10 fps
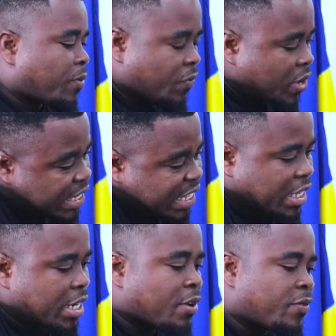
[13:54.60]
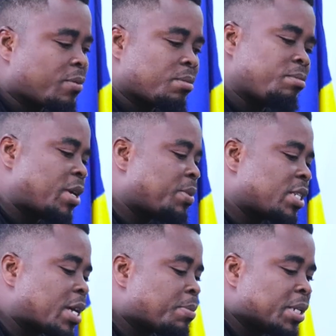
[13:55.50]
Funny enough, maybe
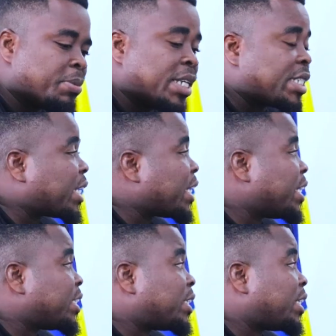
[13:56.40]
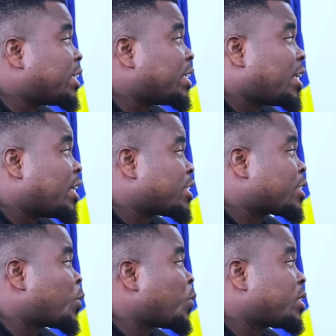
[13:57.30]
somebody may take it and say it has
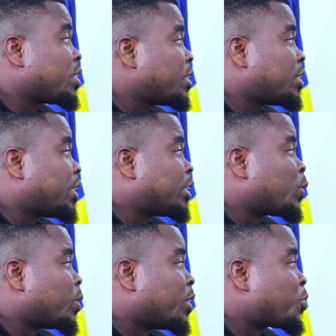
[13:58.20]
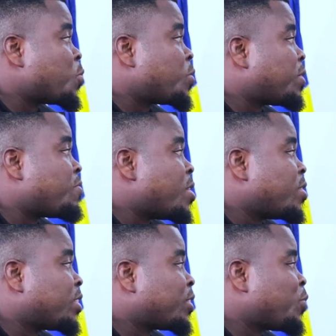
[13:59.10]
killed his or her
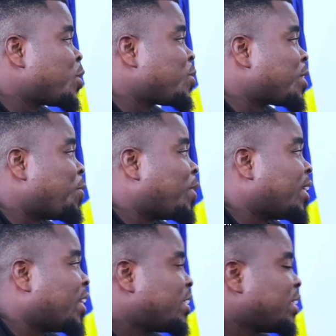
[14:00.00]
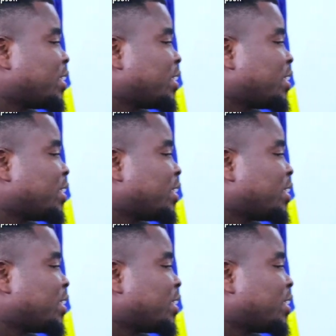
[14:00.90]
coronavirus. What do you say about that?